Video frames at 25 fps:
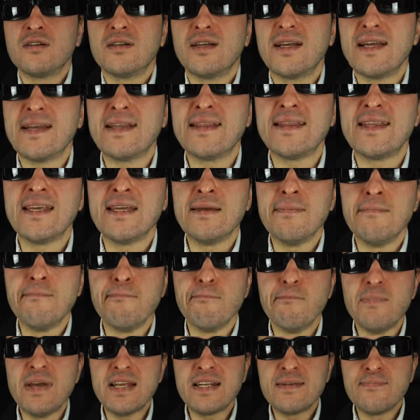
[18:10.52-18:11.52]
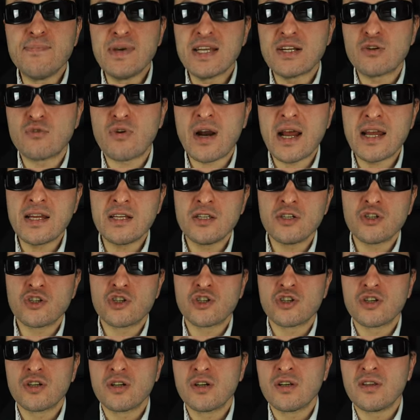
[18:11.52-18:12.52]
in the mid-mid
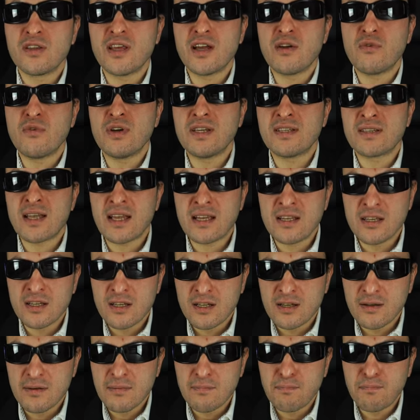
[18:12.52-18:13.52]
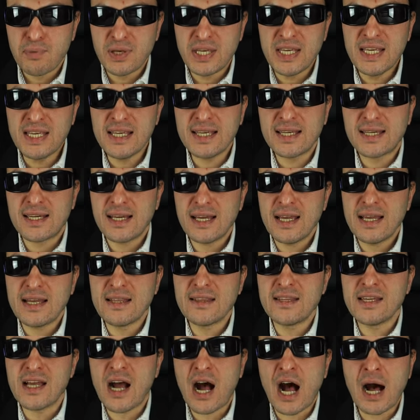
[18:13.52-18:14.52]
range, there is a peak in
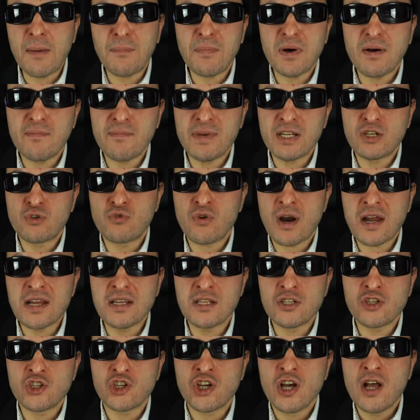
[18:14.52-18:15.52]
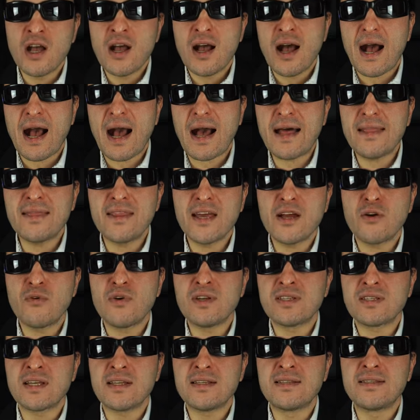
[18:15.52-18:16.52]
the upper mid range and there
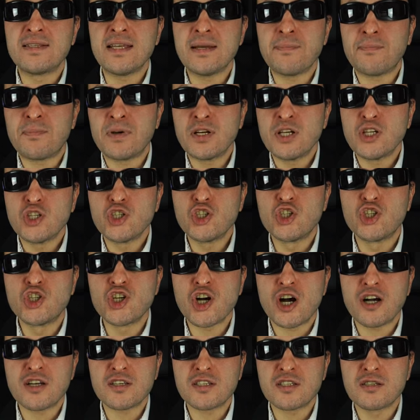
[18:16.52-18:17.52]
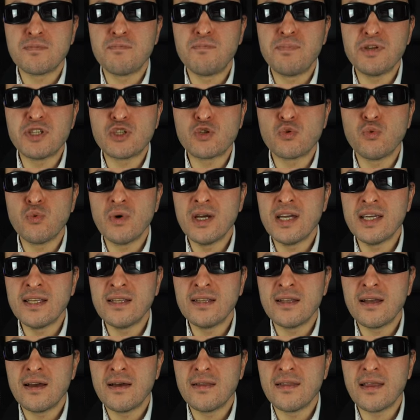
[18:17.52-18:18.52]
is a dip just
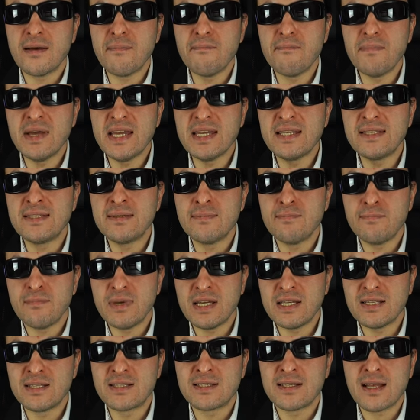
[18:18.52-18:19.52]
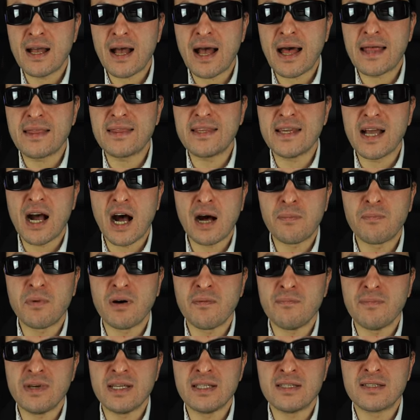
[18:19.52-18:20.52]
between the mid mids and the upper
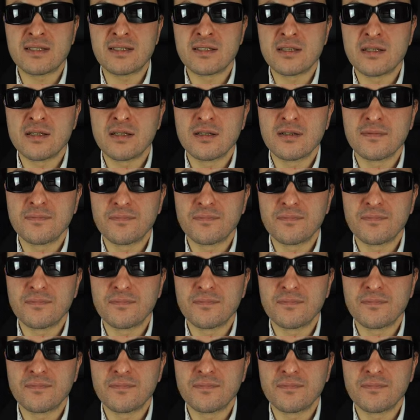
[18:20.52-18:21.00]
mids.